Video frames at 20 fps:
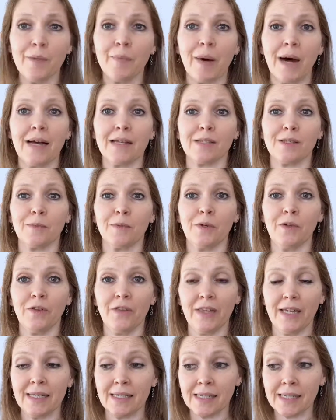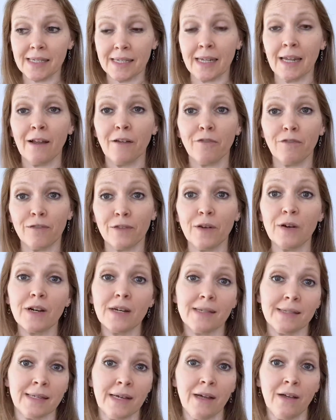possible that seeing
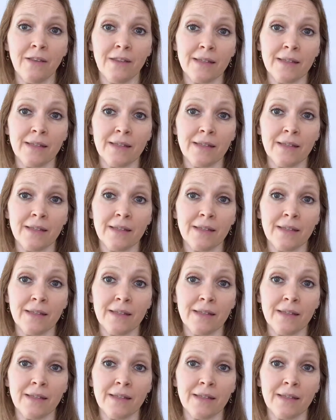Florizel,